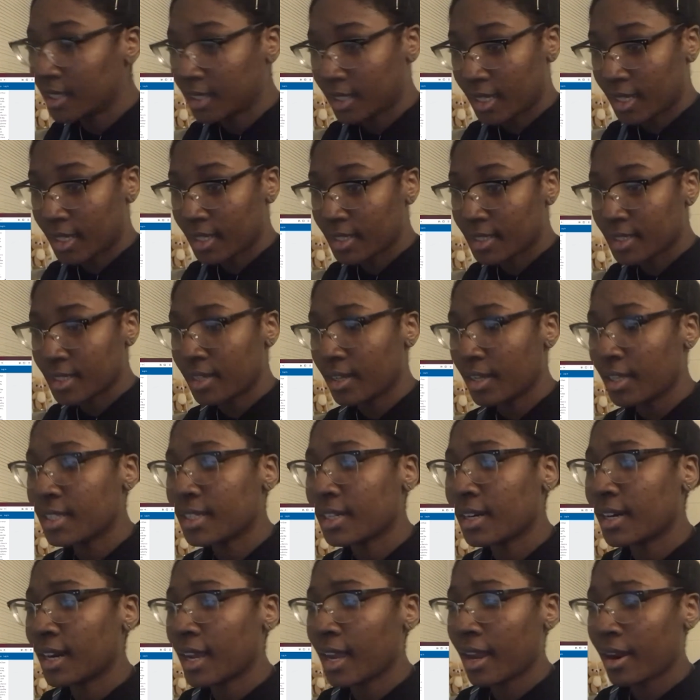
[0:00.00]
Yes, it's
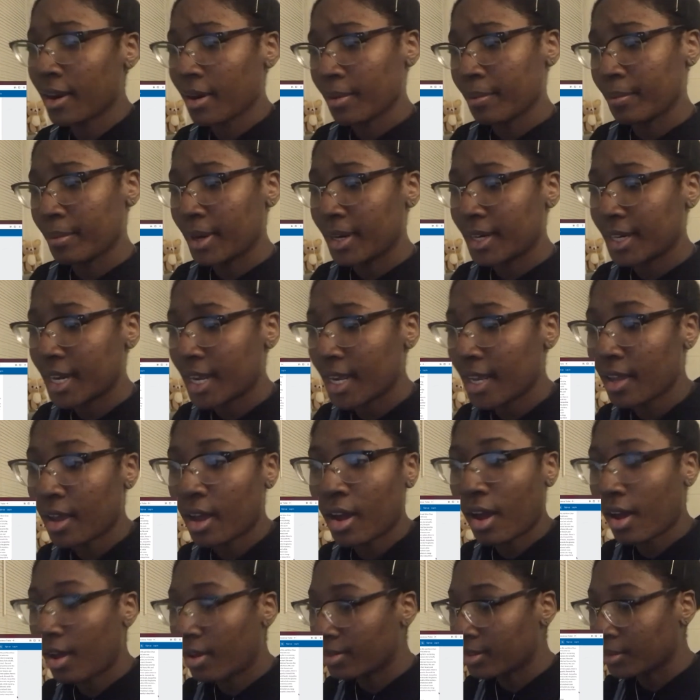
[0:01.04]
gonna air on Monday
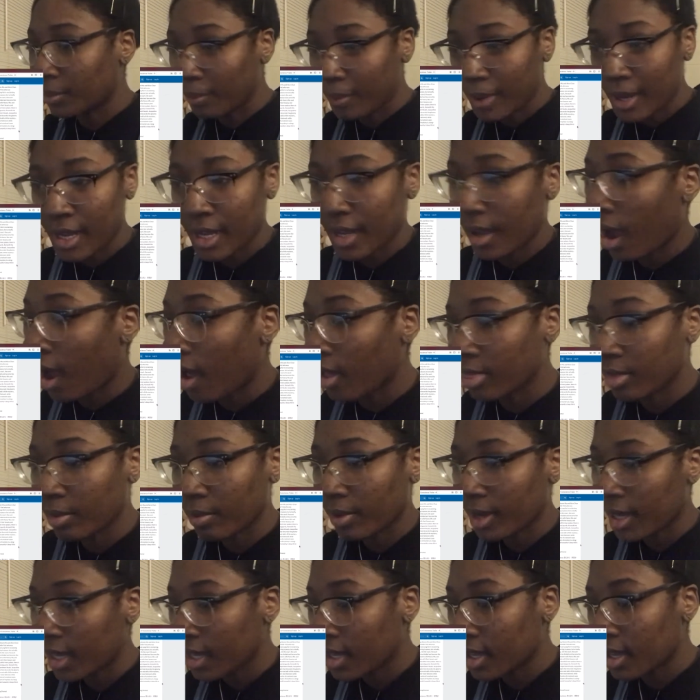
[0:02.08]
all the week, all the
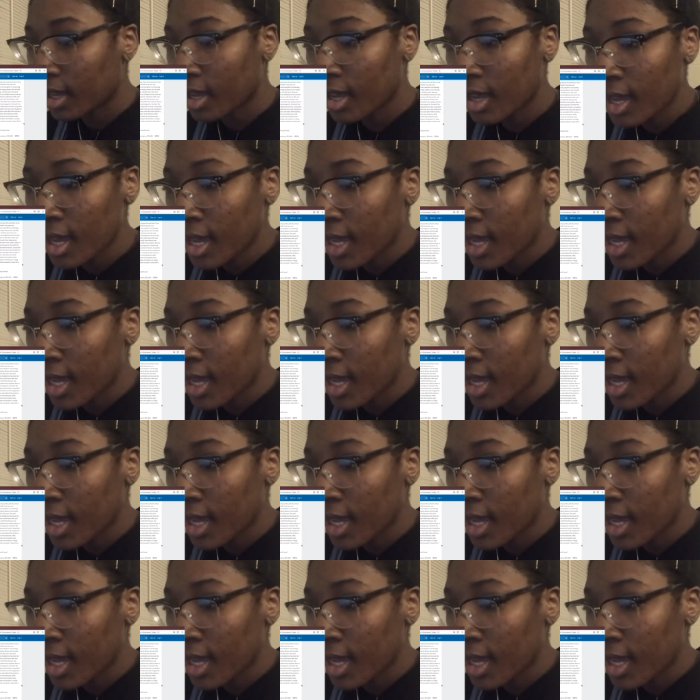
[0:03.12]
week.